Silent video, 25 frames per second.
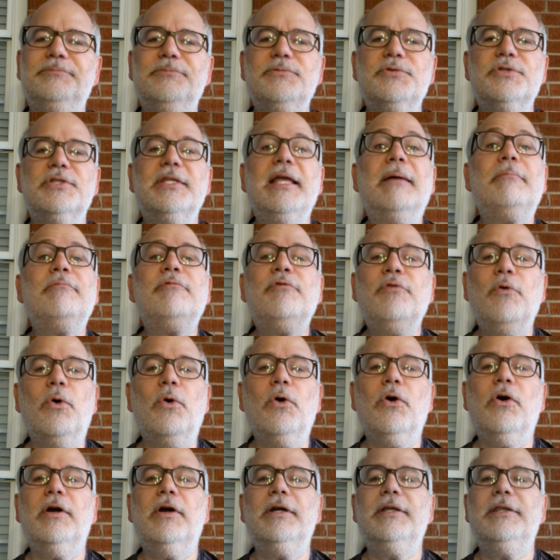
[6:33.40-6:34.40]
step
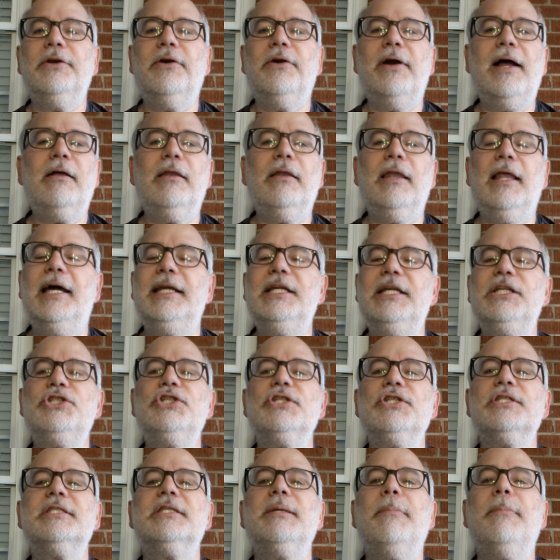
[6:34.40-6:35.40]
4 in their outline. It
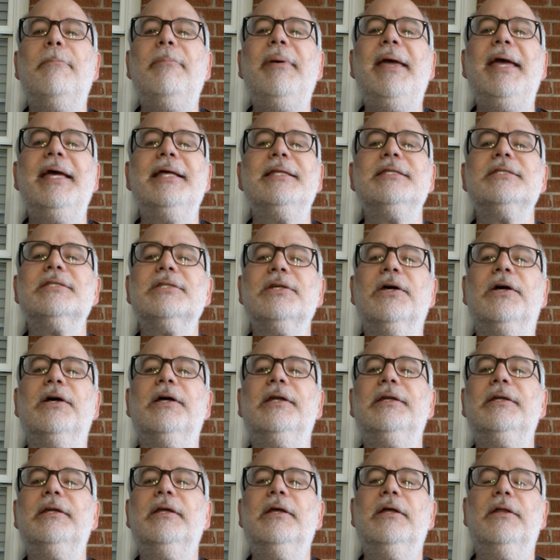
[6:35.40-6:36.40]
just depends
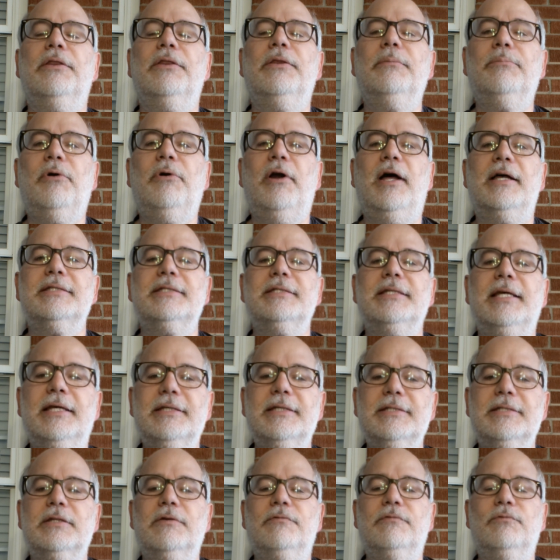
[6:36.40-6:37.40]
on the
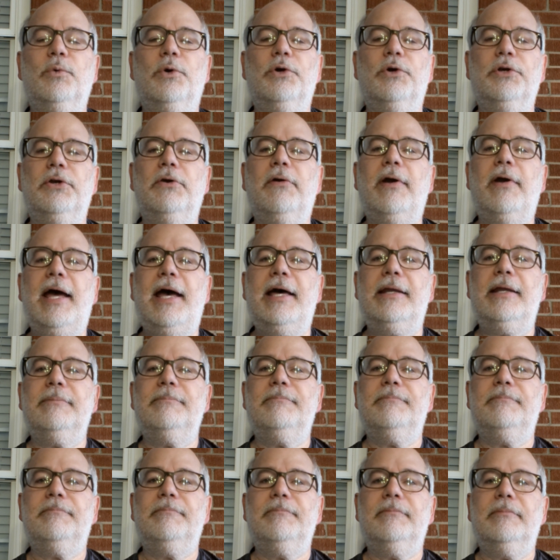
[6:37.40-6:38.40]
process of where you're at.
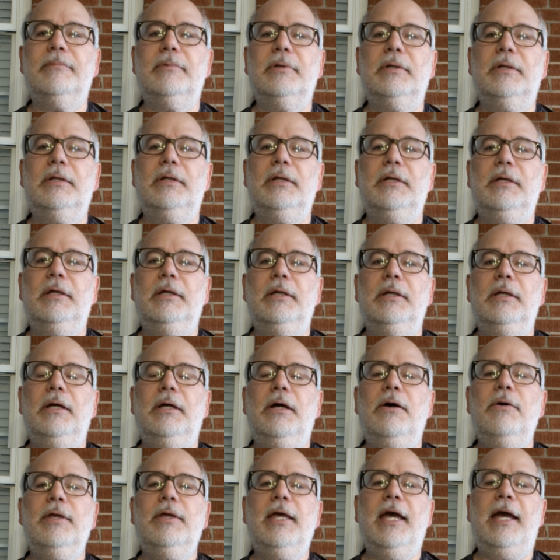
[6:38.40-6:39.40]

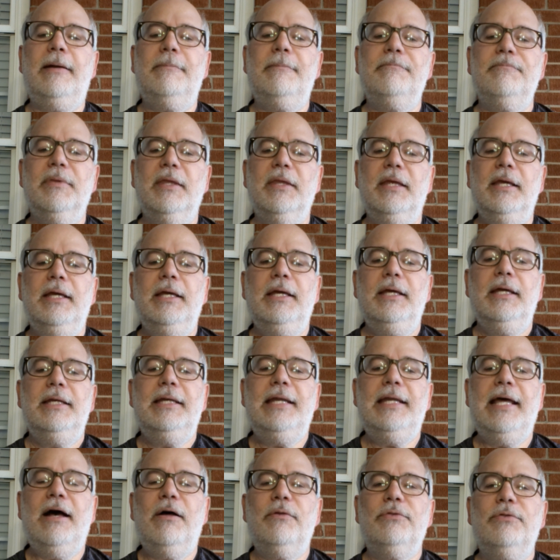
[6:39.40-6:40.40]
Okay,
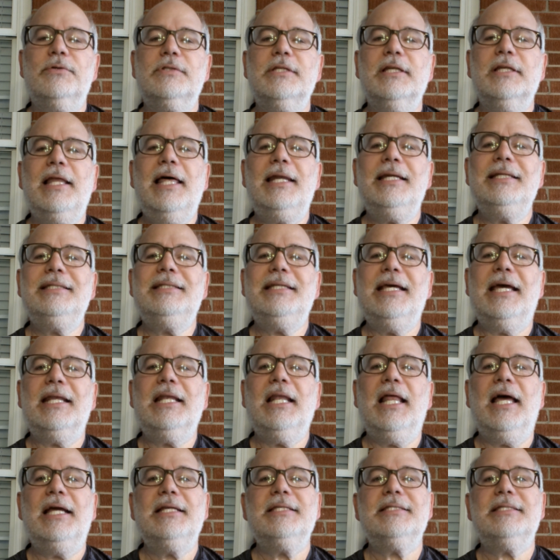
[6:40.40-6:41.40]
now there's a lot of
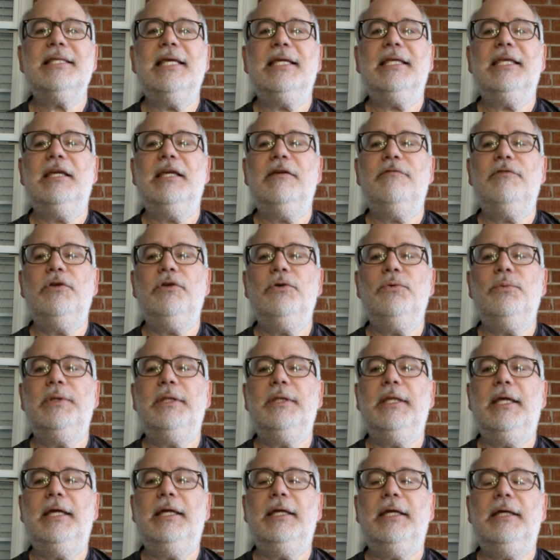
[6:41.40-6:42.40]
deadlines they give you
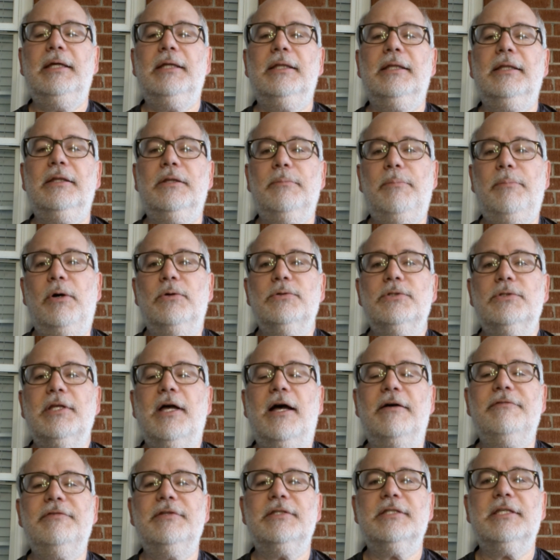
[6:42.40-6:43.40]
when the post
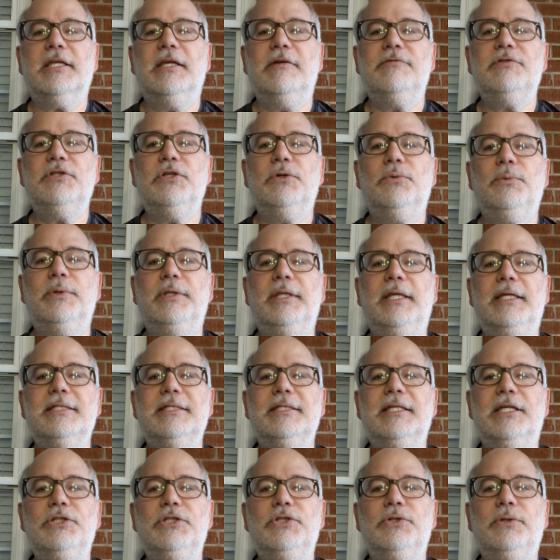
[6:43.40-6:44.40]
office gives you when they
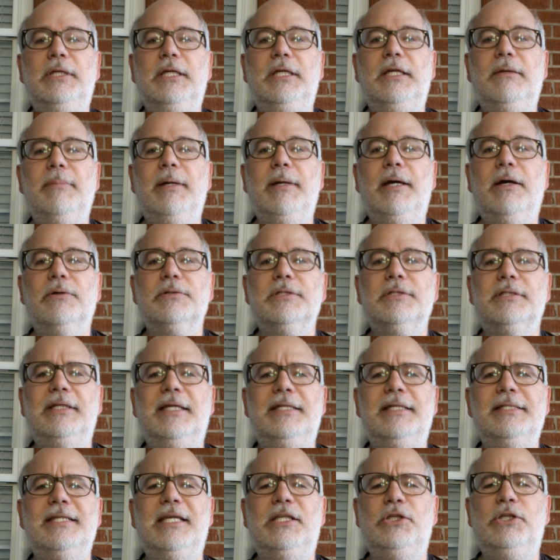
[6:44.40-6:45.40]
send you emails, and
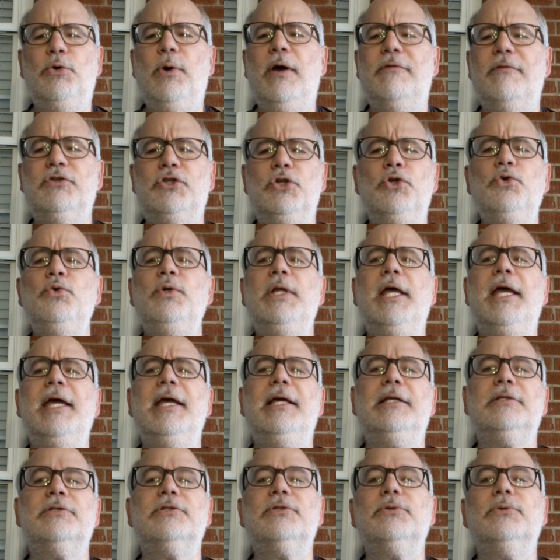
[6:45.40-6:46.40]
they say you have 2
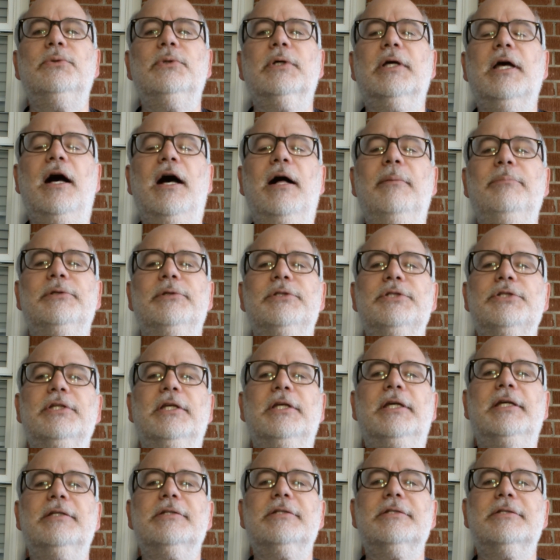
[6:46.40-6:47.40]
days to accomplish
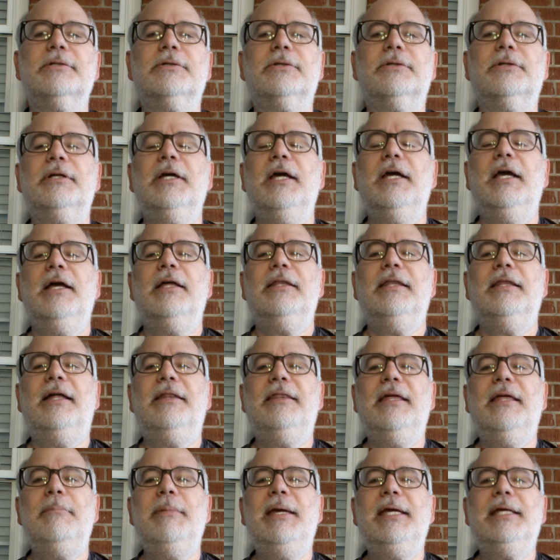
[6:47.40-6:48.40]
this, or
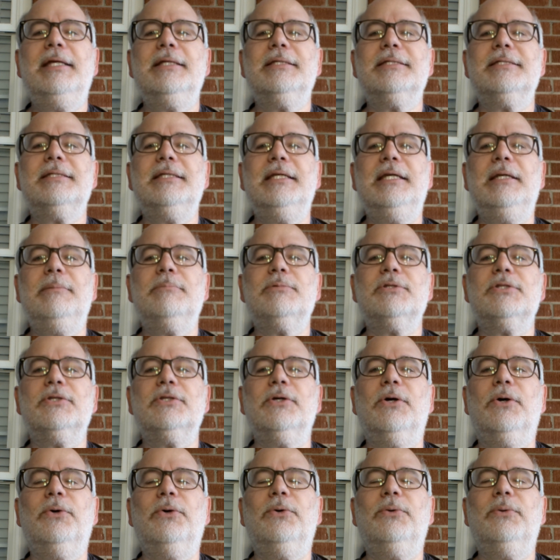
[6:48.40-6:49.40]
they make it seem
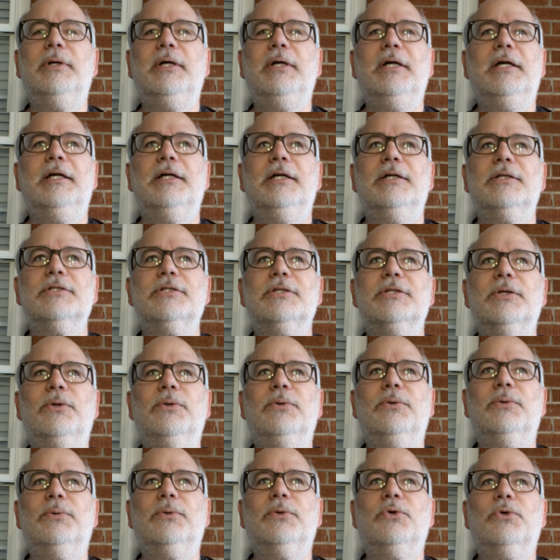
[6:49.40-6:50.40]
so
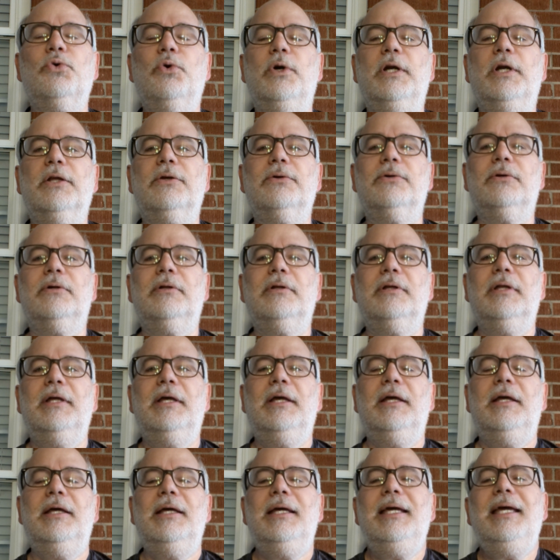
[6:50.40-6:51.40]
critical.
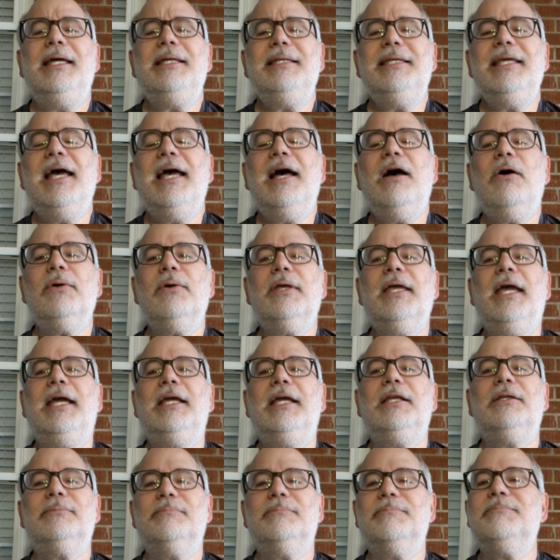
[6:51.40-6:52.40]
And yeah,
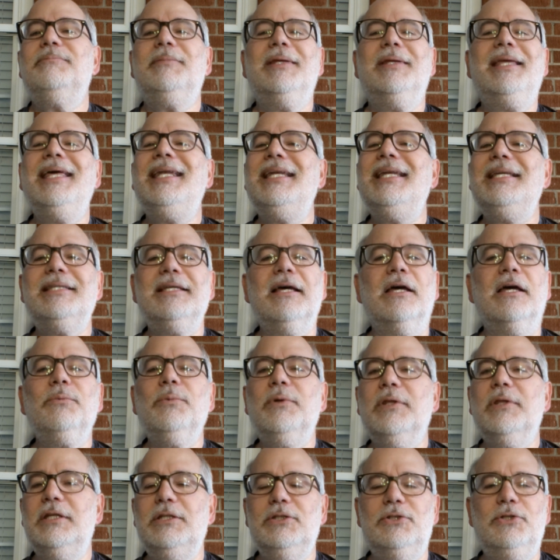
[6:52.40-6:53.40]
okay, get it done
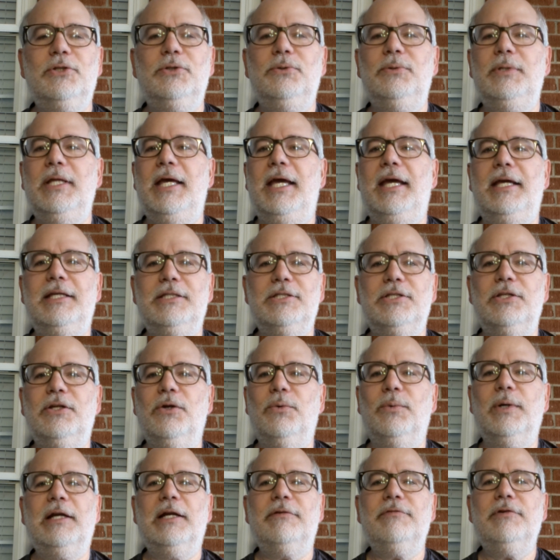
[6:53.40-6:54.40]
within 2 days,
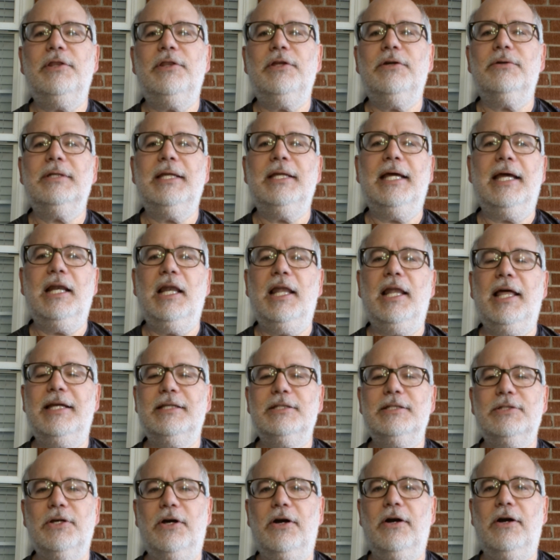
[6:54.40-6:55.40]
whatever their
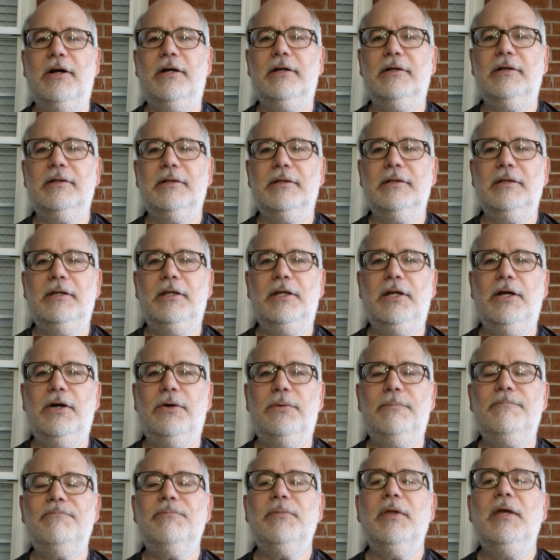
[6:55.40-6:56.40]
deadlines are,
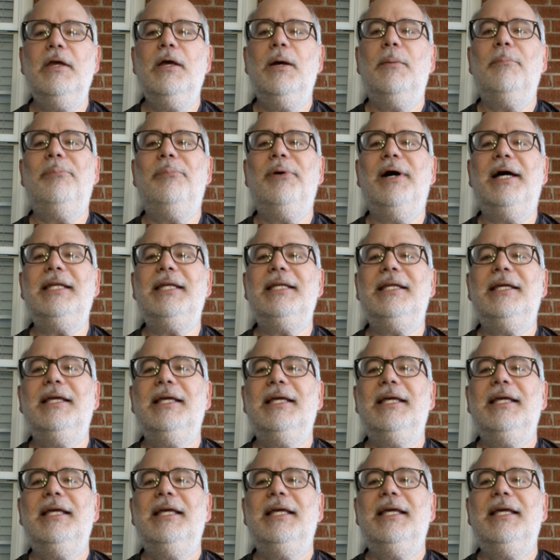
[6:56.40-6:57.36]
But